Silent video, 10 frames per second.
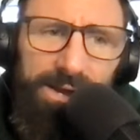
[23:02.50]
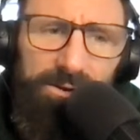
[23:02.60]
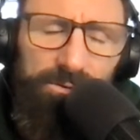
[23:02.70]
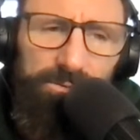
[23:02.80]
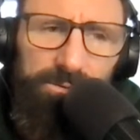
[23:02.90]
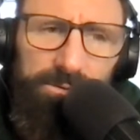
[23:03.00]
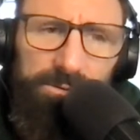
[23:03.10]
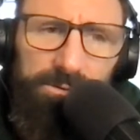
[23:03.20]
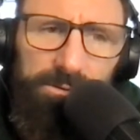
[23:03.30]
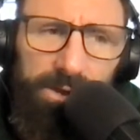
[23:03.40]
don't
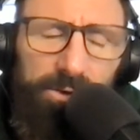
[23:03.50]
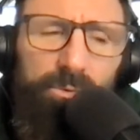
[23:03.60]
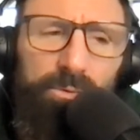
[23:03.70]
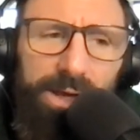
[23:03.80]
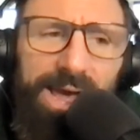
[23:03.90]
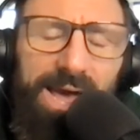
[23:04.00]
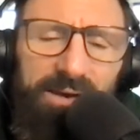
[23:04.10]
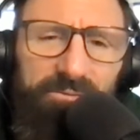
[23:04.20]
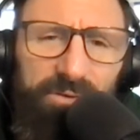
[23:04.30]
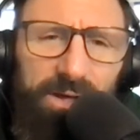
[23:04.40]

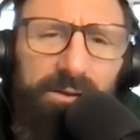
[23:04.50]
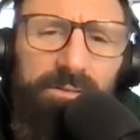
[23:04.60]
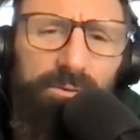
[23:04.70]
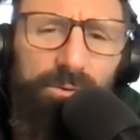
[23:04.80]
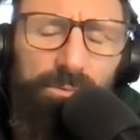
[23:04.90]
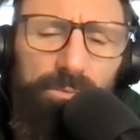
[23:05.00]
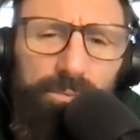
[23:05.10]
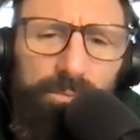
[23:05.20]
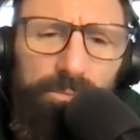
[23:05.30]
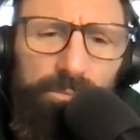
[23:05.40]
have another,
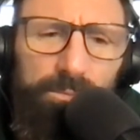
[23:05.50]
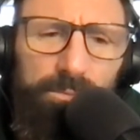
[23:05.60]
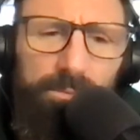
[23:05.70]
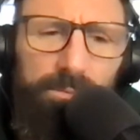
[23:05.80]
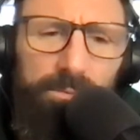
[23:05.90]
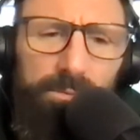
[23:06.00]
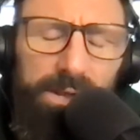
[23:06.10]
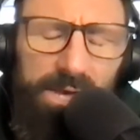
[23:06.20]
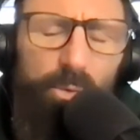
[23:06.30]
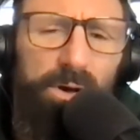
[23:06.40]

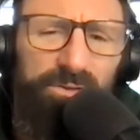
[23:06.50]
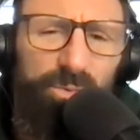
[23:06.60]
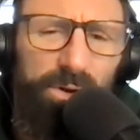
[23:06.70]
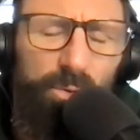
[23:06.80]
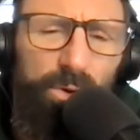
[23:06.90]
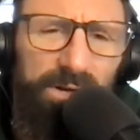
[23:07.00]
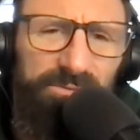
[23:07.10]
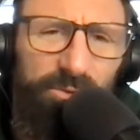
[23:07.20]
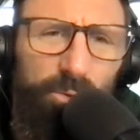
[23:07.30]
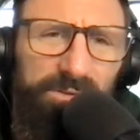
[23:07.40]
like, it was what it was.
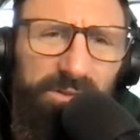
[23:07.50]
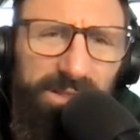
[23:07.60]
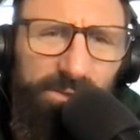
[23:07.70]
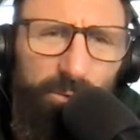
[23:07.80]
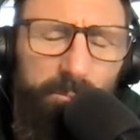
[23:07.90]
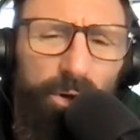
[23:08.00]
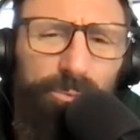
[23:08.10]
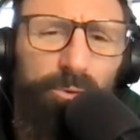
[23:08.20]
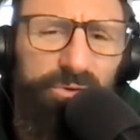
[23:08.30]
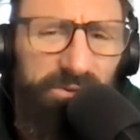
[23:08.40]
So there wasn't like there were
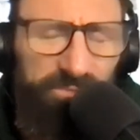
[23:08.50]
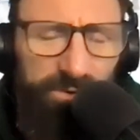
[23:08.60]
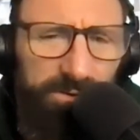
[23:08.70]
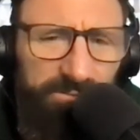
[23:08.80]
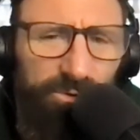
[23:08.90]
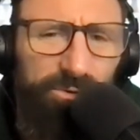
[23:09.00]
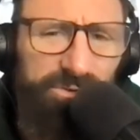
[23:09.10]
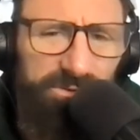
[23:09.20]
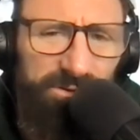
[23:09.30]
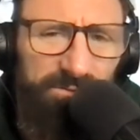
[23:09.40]
multiple different
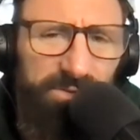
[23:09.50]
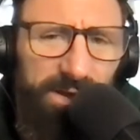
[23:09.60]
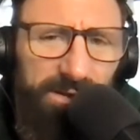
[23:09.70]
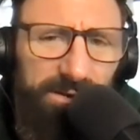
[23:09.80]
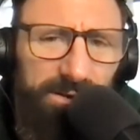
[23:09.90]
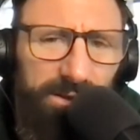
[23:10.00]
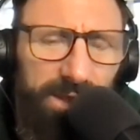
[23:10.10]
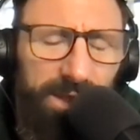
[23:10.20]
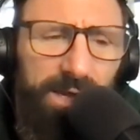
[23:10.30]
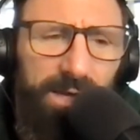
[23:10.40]
versions of that.
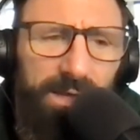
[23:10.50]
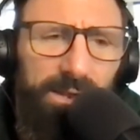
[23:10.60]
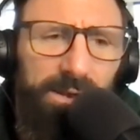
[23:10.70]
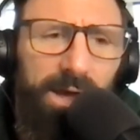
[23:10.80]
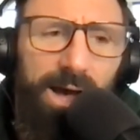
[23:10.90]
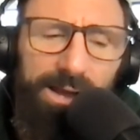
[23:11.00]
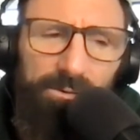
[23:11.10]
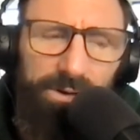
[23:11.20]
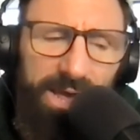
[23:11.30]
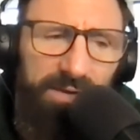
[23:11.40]
And I
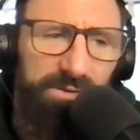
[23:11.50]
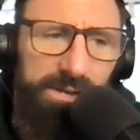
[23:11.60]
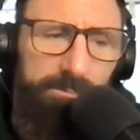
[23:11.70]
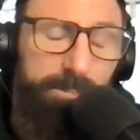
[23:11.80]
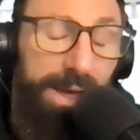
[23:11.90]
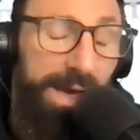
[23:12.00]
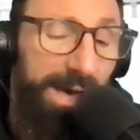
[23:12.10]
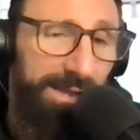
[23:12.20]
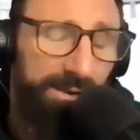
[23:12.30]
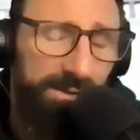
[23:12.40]
don't have any
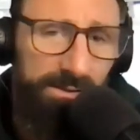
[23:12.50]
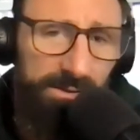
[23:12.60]
bad,